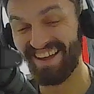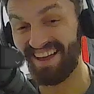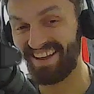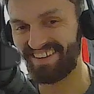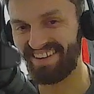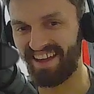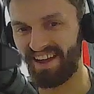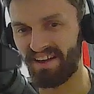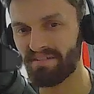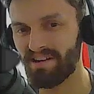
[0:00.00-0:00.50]

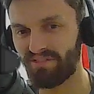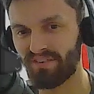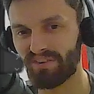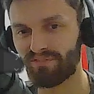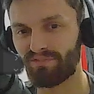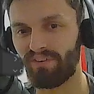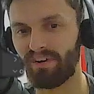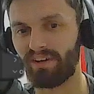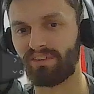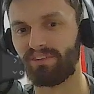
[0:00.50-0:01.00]
yeah, I'm having
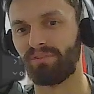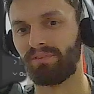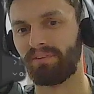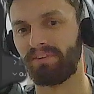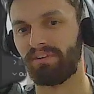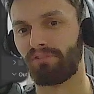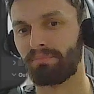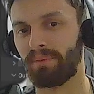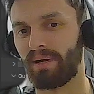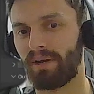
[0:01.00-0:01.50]
fun doing
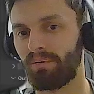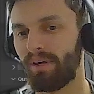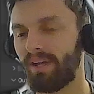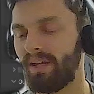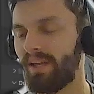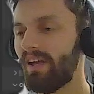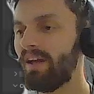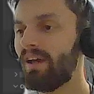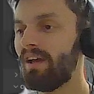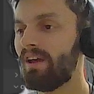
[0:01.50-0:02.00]
this, by the way.
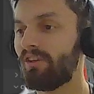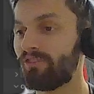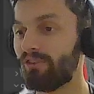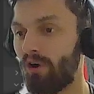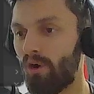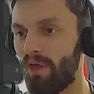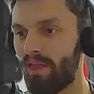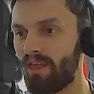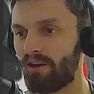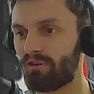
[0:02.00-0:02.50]

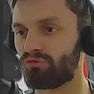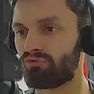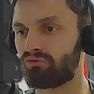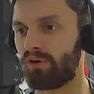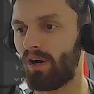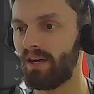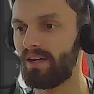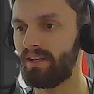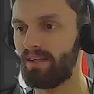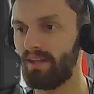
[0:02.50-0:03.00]
So
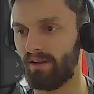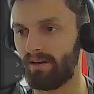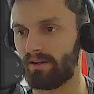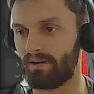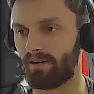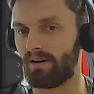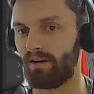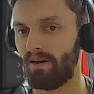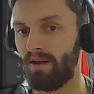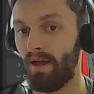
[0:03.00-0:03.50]
right
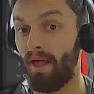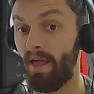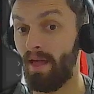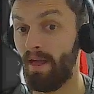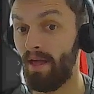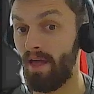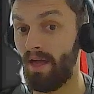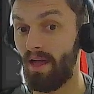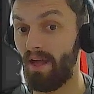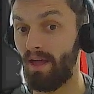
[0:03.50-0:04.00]
there,
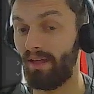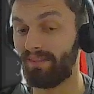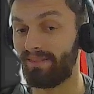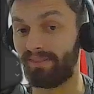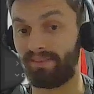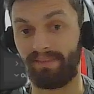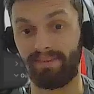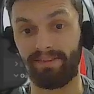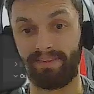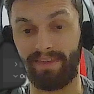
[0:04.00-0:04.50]

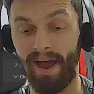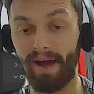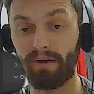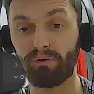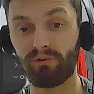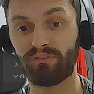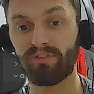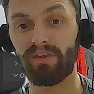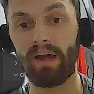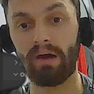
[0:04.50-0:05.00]
that
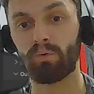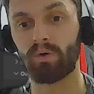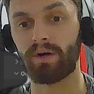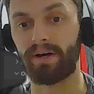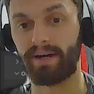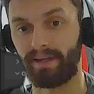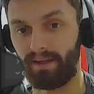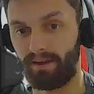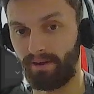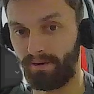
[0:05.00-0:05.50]
was not
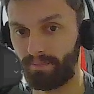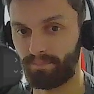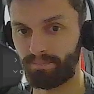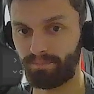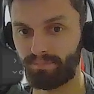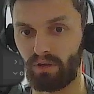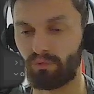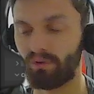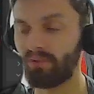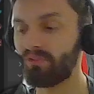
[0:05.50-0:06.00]
working.
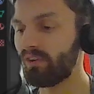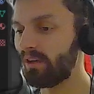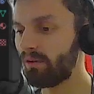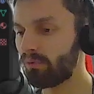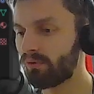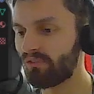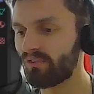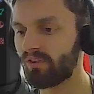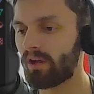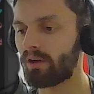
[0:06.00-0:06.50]
The reason it
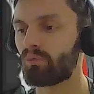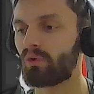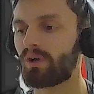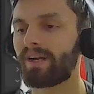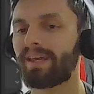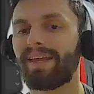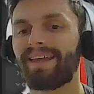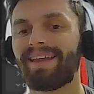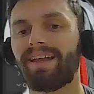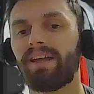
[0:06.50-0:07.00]
was not
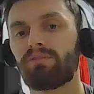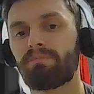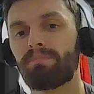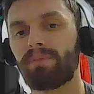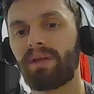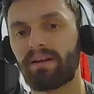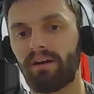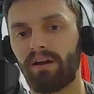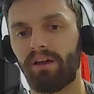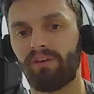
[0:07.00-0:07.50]
working, it's
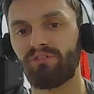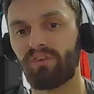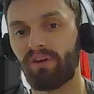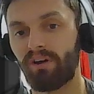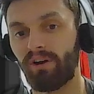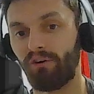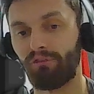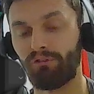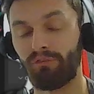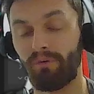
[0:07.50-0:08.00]
because
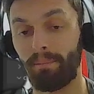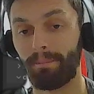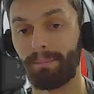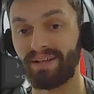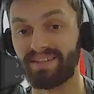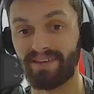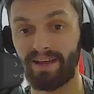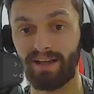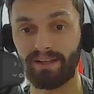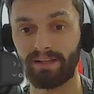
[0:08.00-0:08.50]
of
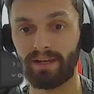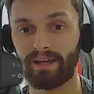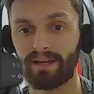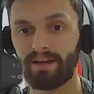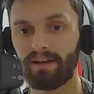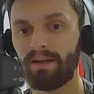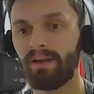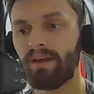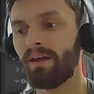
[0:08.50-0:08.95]
metallic